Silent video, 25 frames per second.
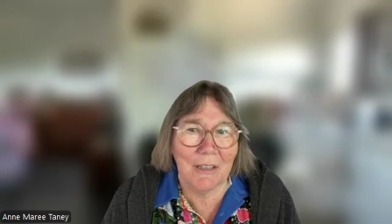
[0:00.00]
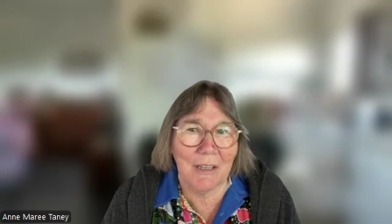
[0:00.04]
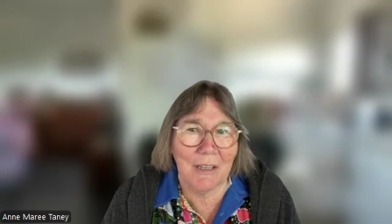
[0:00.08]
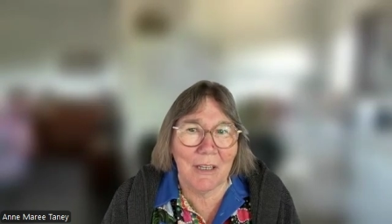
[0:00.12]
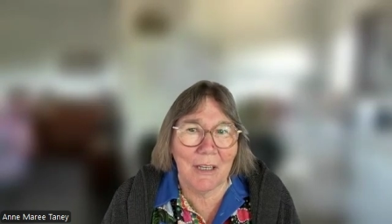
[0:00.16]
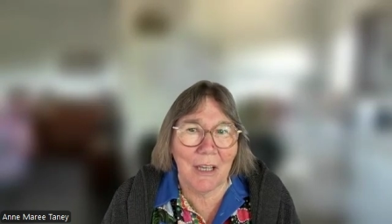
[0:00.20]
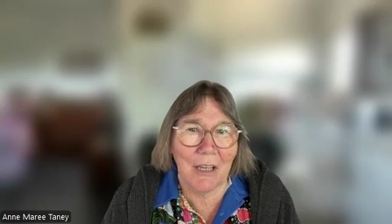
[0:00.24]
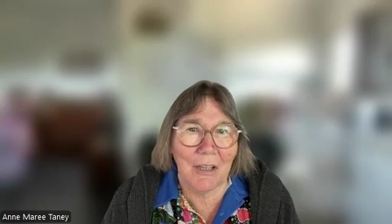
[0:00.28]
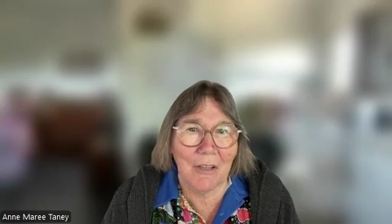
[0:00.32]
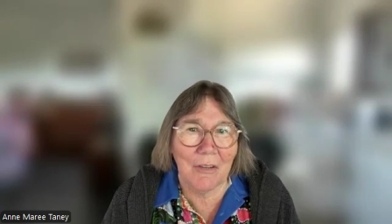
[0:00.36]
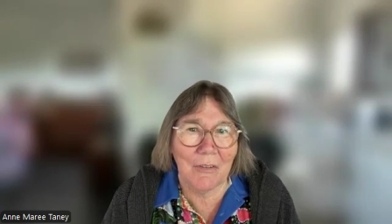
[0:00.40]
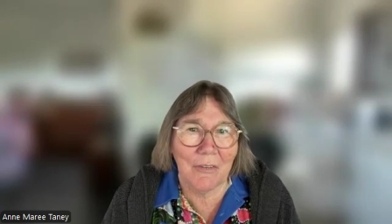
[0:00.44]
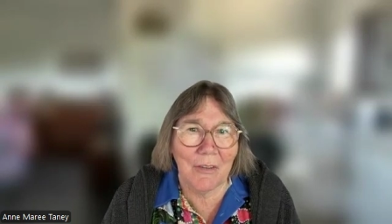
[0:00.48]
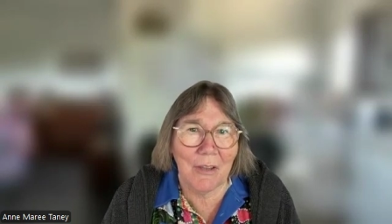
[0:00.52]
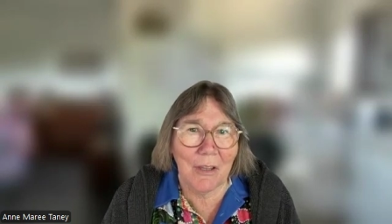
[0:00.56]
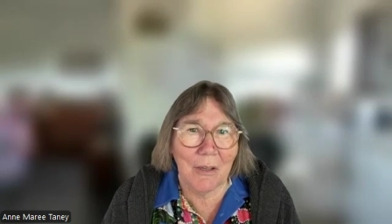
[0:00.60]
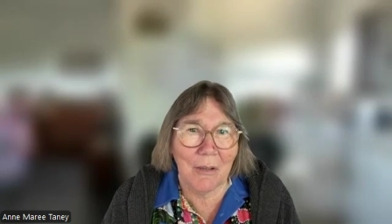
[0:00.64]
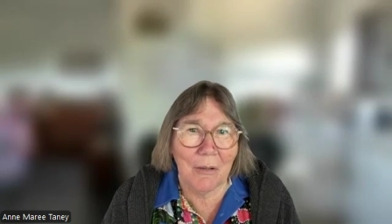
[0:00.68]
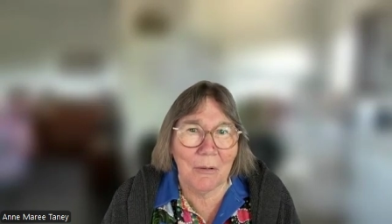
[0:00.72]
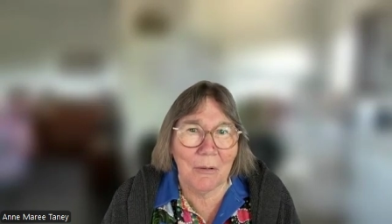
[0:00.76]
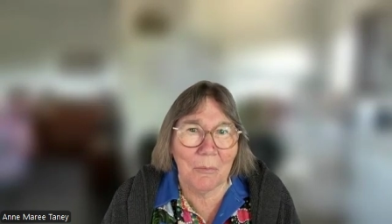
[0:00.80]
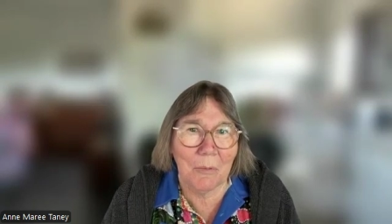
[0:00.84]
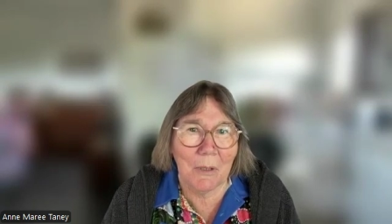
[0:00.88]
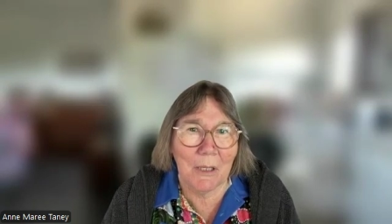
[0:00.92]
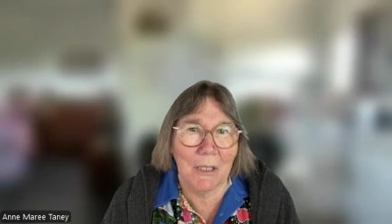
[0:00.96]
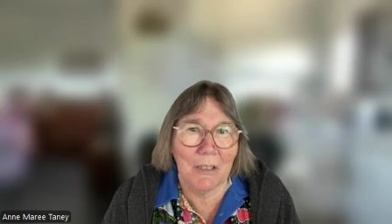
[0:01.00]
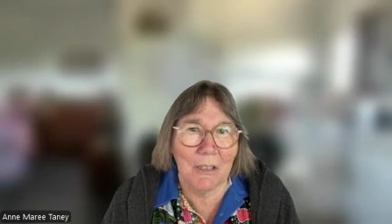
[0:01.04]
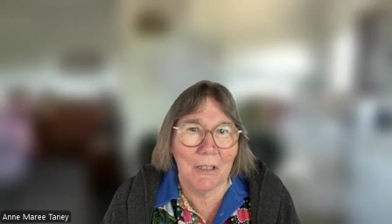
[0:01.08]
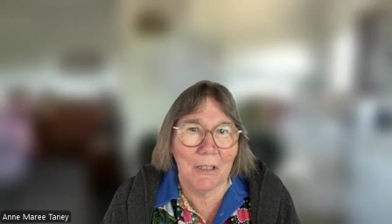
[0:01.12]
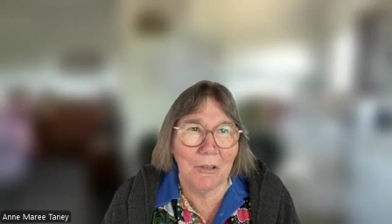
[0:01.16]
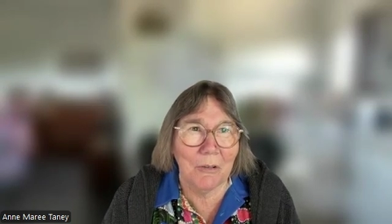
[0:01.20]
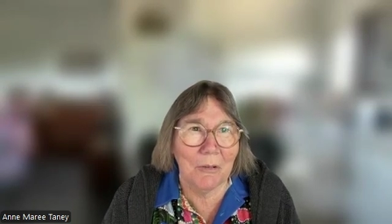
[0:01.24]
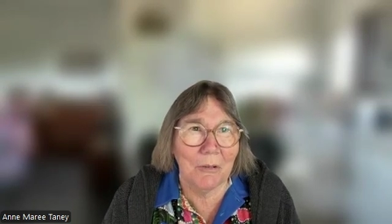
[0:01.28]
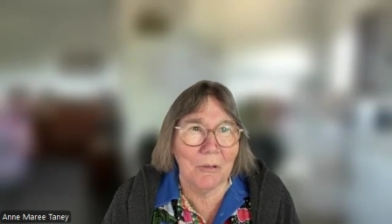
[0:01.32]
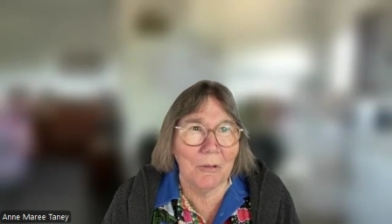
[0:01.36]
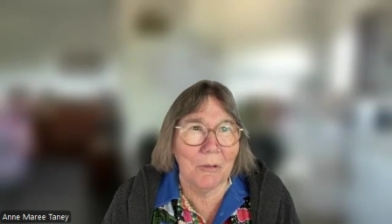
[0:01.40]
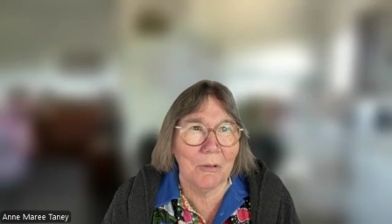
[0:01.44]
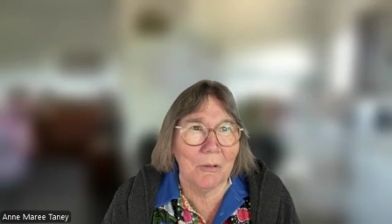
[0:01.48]
you know. So when
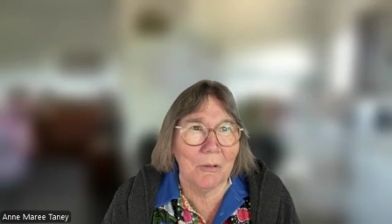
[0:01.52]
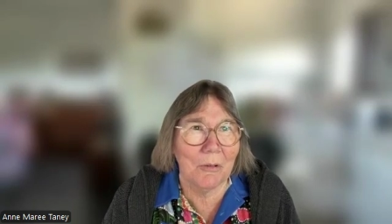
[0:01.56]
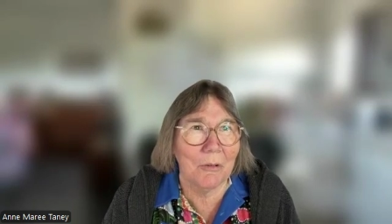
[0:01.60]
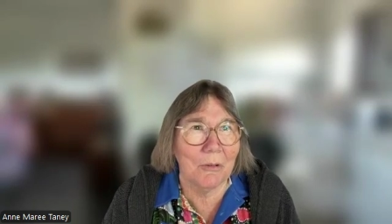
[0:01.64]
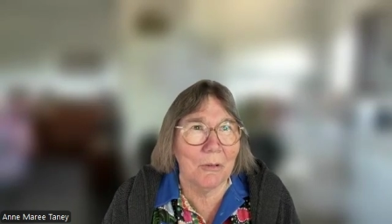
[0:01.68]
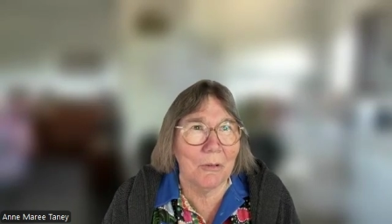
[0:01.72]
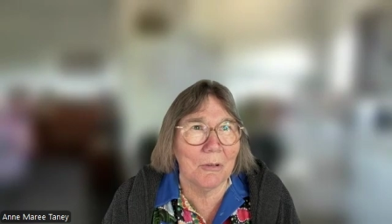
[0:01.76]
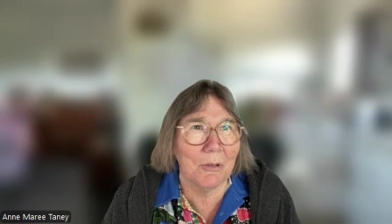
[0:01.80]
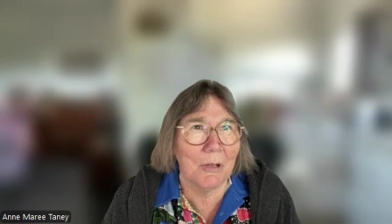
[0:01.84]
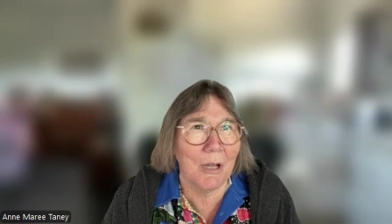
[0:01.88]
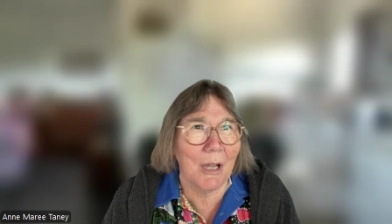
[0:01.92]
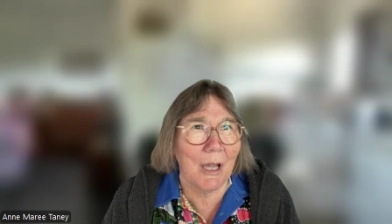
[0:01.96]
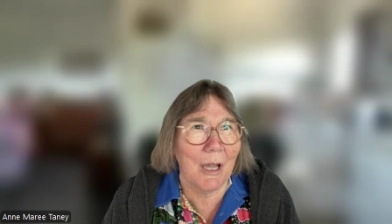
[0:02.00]
you're